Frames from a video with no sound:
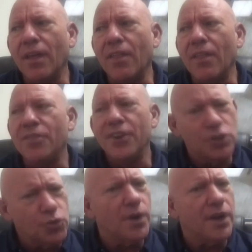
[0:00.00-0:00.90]

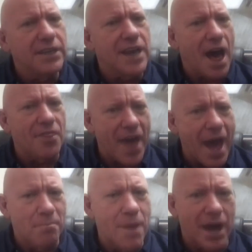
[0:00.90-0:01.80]
there's really not
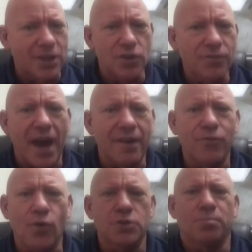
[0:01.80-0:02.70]
that much. You've got, of
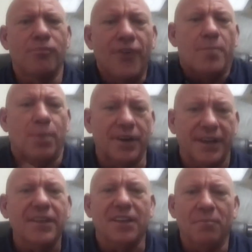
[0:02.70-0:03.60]
course, very
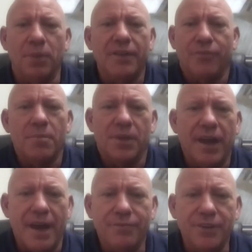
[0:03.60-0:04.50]
predictably from the
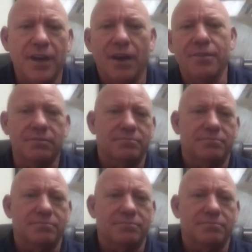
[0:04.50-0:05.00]
left, you know,